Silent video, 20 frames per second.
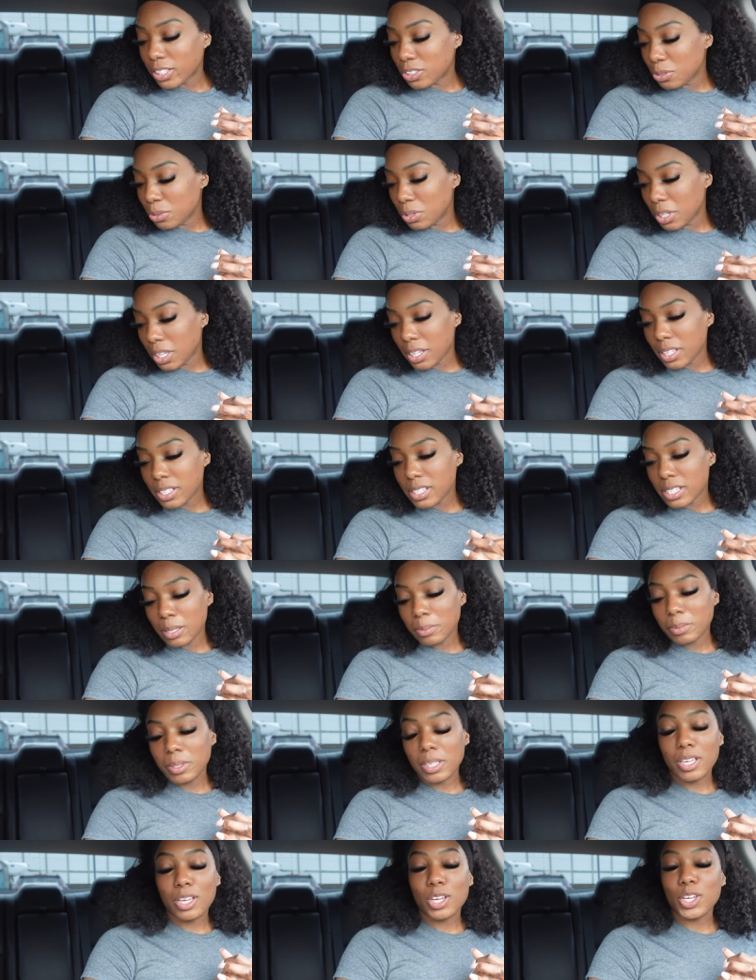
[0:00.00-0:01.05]
do think it's
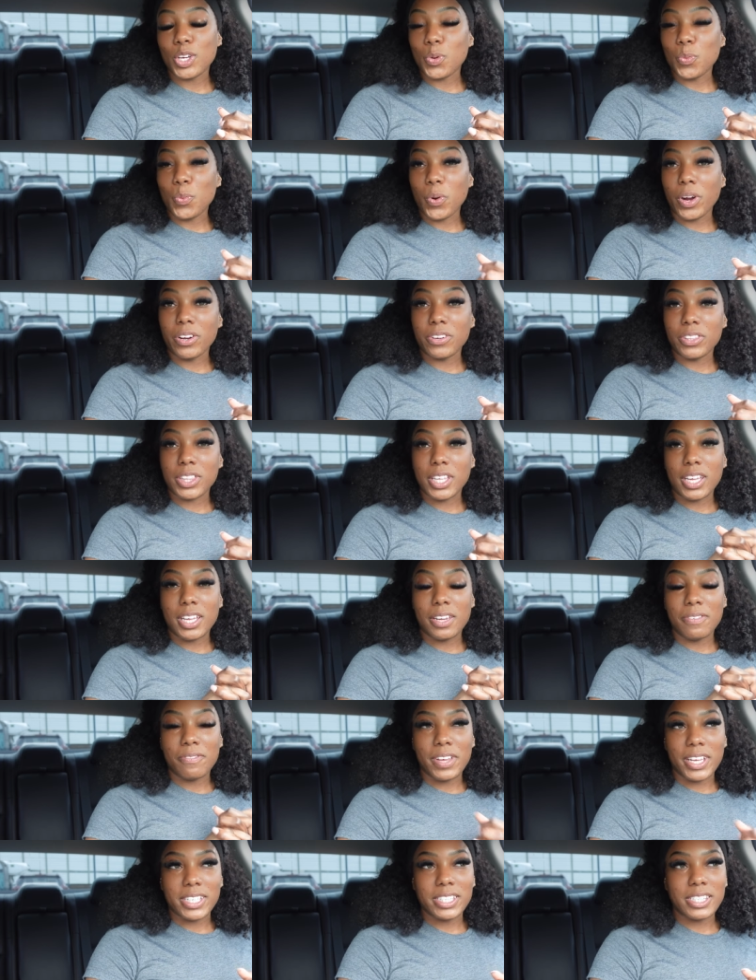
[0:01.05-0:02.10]
something worth
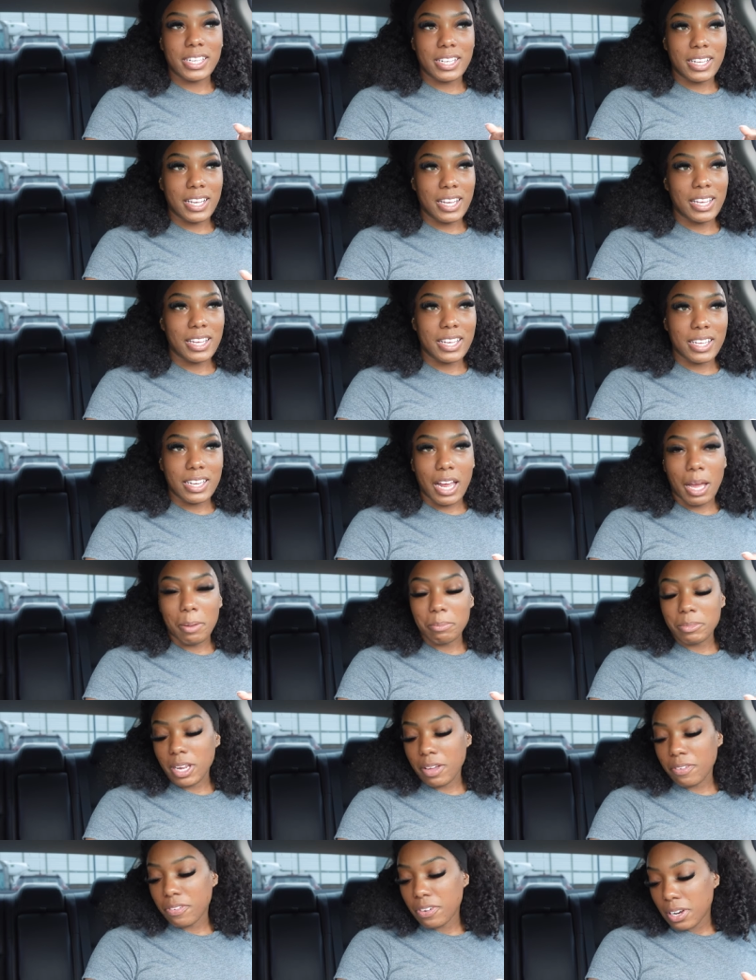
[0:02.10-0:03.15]
investing in. I'm
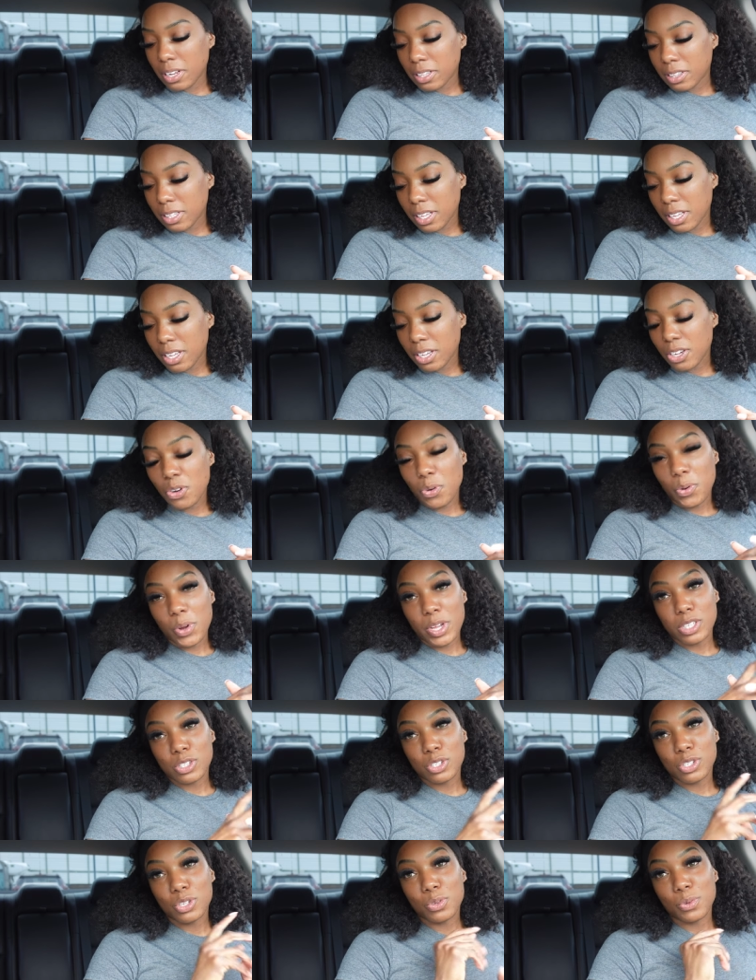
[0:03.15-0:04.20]
definitely
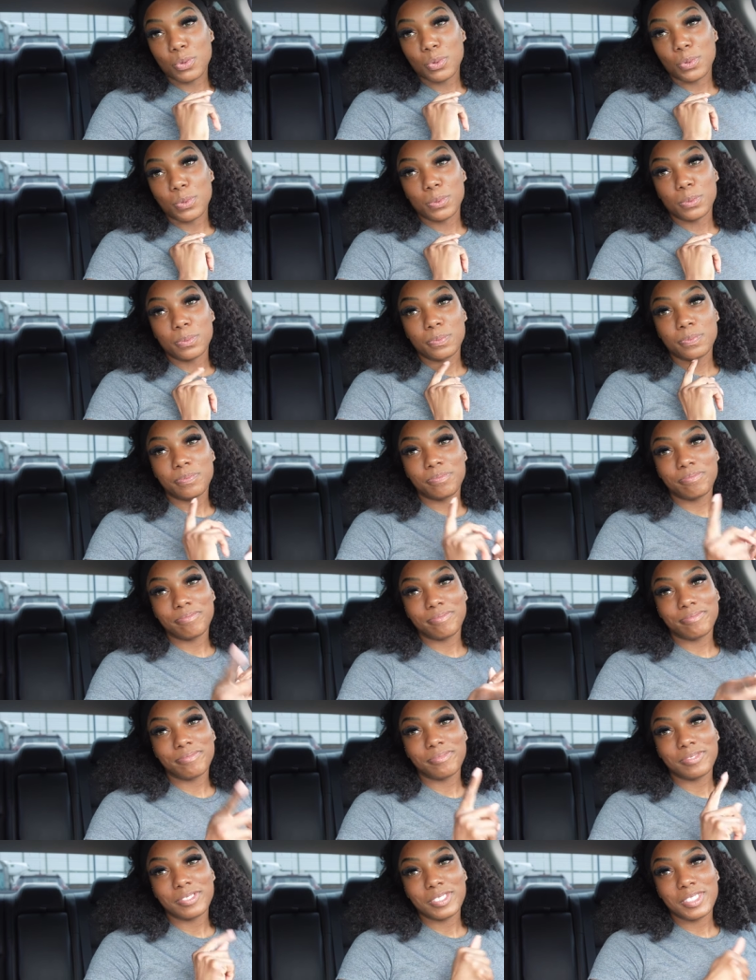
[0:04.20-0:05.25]
going to
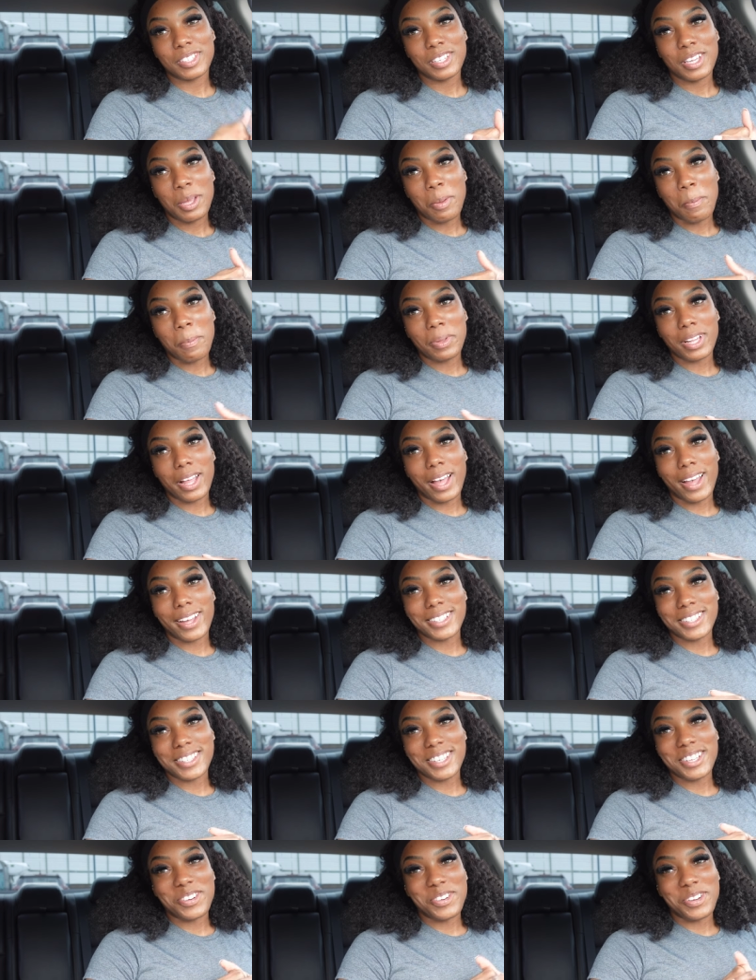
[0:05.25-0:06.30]

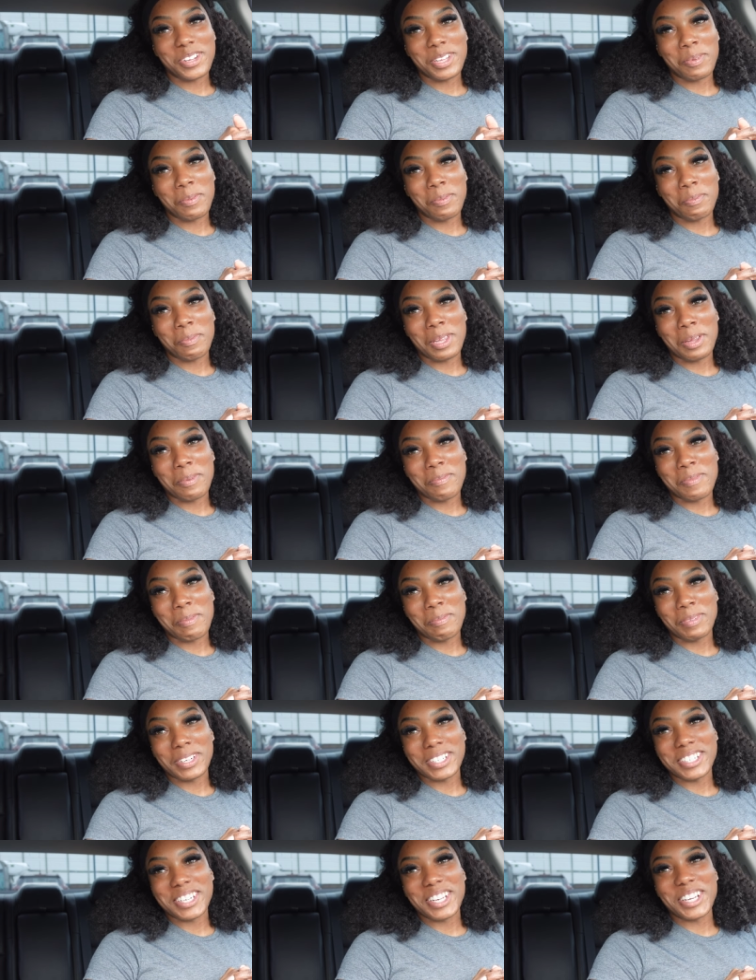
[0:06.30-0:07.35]
plot on giving me a
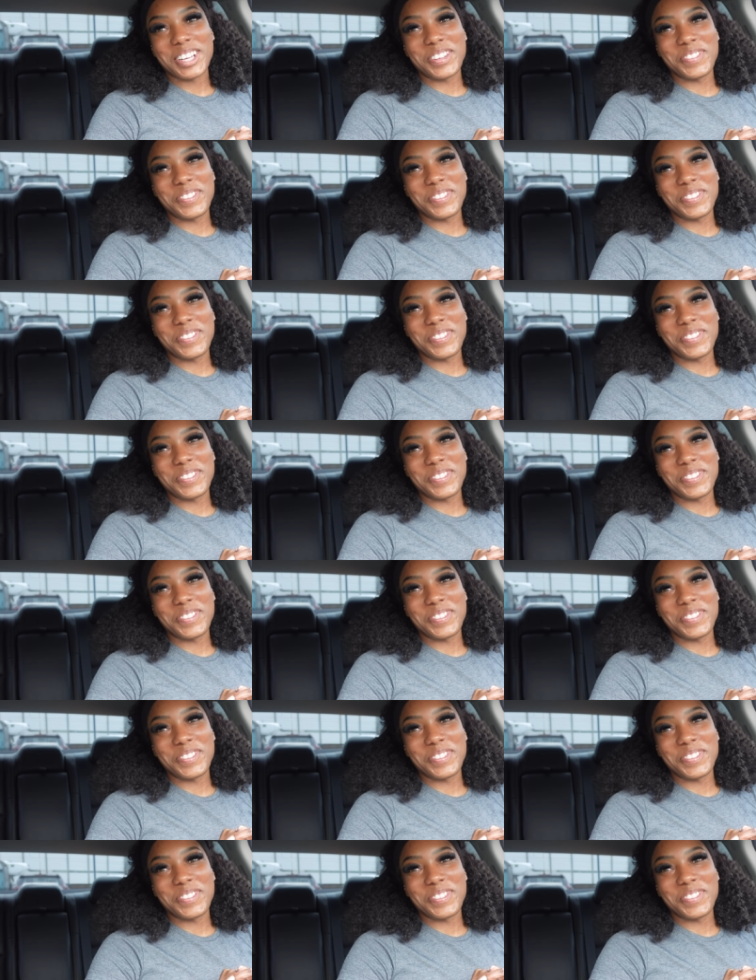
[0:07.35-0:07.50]
membership.